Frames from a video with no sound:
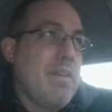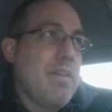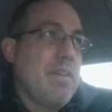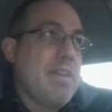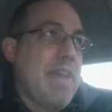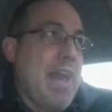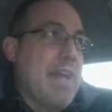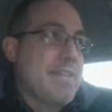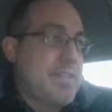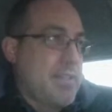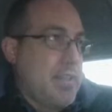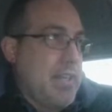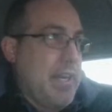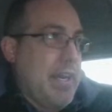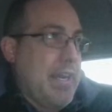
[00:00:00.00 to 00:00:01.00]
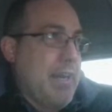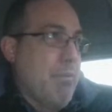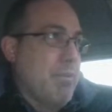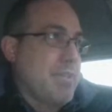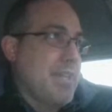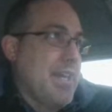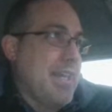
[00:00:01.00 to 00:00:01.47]
Gasoline. It was
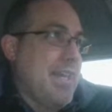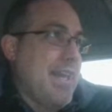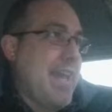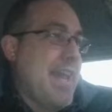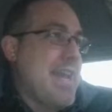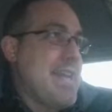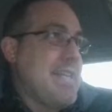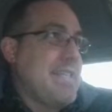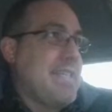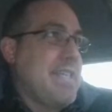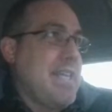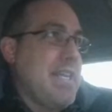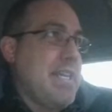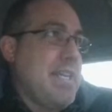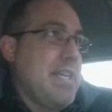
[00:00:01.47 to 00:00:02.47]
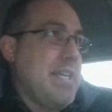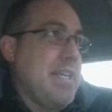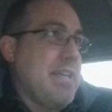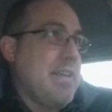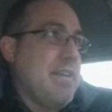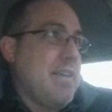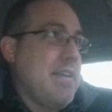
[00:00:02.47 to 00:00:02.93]
like 18